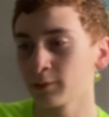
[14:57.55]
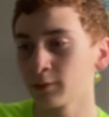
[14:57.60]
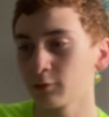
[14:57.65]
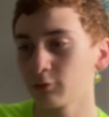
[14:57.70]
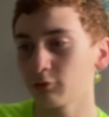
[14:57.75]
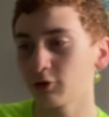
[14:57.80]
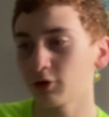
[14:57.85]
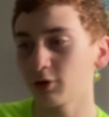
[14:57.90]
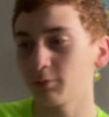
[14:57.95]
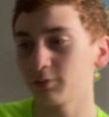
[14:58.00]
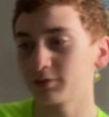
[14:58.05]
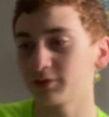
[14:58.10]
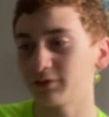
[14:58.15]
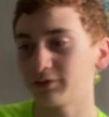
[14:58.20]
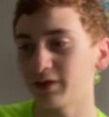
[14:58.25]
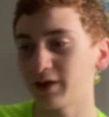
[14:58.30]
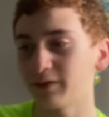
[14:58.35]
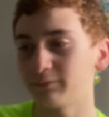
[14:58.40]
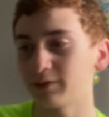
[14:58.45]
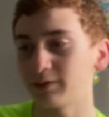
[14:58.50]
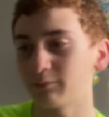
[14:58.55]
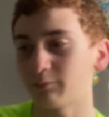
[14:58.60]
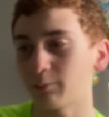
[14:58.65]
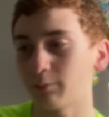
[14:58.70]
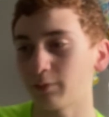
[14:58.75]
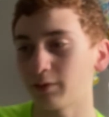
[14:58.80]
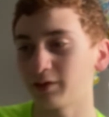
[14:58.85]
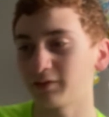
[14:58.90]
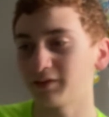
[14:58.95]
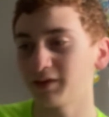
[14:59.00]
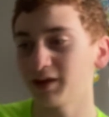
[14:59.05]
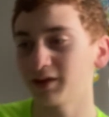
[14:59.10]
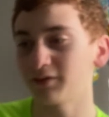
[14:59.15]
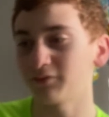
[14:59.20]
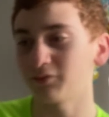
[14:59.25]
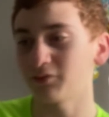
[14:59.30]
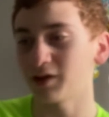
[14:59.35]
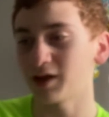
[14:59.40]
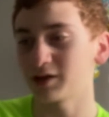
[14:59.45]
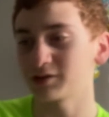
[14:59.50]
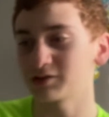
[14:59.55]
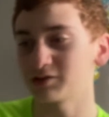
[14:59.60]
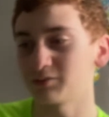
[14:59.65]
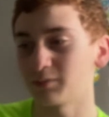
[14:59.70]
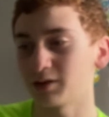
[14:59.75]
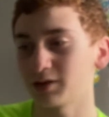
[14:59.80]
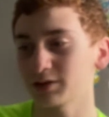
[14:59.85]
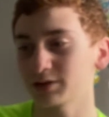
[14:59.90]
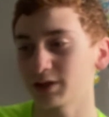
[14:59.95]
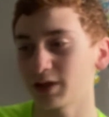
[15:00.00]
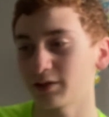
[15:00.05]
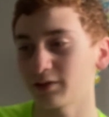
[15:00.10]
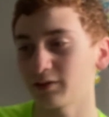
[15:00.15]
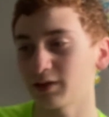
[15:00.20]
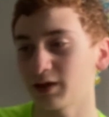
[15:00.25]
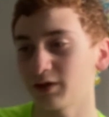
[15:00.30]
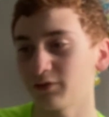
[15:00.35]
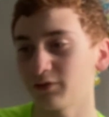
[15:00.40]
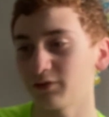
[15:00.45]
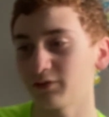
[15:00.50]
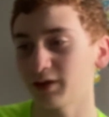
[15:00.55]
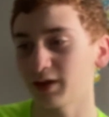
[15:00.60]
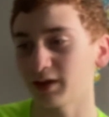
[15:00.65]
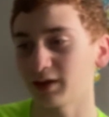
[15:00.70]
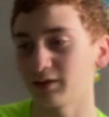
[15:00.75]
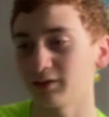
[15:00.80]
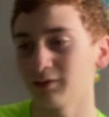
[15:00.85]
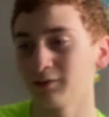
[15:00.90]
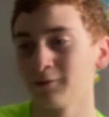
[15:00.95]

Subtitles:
Or it would just have Number Man's head flash too much and at the last second,